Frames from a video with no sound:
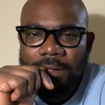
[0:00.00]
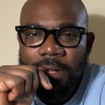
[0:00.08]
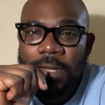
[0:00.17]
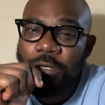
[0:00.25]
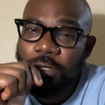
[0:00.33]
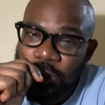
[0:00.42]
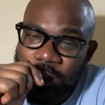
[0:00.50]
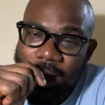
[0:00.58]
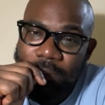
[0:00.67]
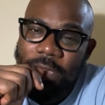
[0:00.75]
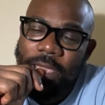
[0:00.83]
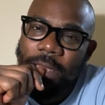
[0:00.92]
You
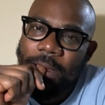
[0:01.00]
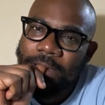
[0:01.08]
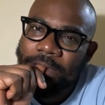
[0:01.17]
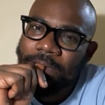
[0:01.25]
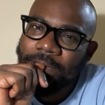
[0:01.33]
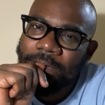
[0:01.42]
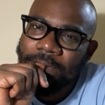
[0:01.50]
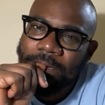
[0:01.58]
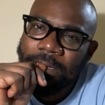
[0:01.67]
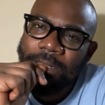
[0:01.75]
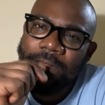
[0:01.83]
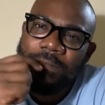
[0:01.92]
understand me?
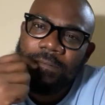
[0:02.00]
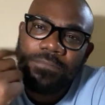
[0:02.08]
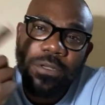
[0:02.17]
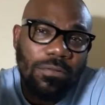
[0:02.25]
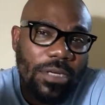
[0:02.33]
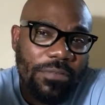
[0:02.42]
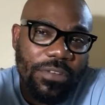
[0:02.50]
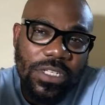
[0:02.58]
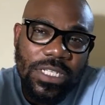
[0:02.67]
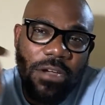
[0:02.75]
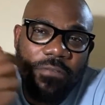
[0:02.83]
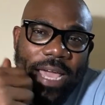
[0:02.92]
Don't leave
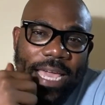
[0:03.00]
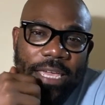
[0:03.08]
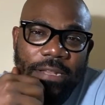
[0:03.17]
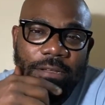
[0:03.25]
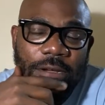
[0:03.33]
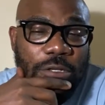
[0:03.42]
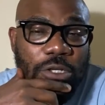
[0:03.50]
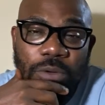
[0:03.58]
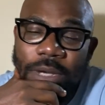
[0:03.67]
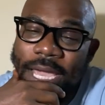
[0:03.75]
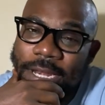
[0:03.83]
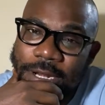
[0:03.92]
yourself hanging, because you
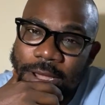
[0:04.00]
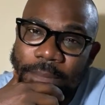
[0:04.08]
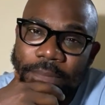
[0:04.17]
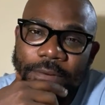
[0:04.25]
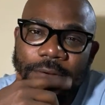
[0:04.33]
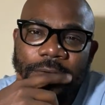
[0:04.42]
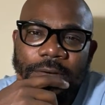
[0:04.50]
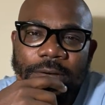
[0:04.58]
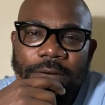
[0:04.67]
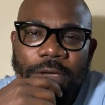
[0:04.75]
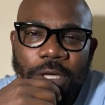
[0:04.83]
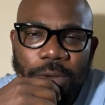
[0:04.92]
will end up
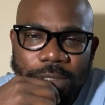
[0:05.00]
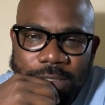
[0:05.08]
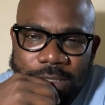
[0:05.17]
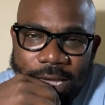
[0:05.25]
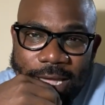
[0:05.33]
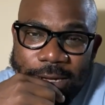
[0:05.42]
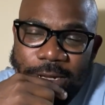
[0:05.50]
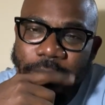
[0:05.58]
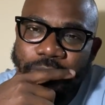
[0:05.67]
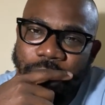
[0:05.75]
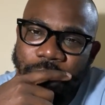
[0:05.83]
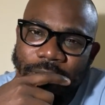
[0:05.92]

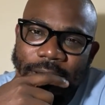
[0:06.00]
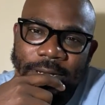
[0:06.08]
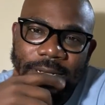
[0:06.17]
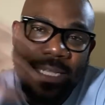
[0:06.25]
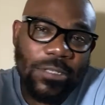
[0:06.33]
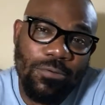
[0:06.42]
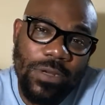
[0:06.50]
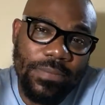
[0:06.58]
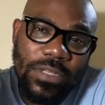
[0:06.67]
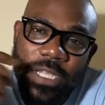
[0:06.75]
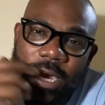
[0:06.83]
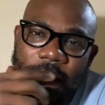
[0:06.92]
regretting. That's all I'm
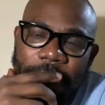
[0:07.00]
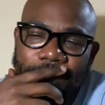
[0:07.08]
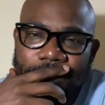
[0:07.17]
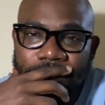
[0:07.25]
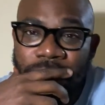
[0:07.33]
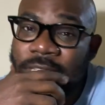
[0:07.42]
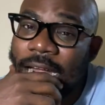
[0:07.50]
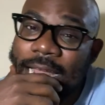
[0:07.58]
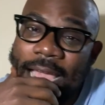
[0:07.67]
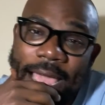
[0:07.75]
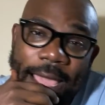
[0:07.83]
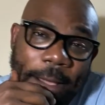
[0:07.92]
saying.
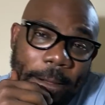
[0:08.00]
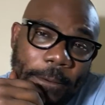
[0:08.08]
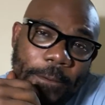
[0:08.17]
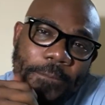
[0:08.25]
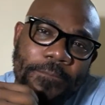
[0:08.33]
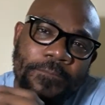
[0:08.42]
Jedi.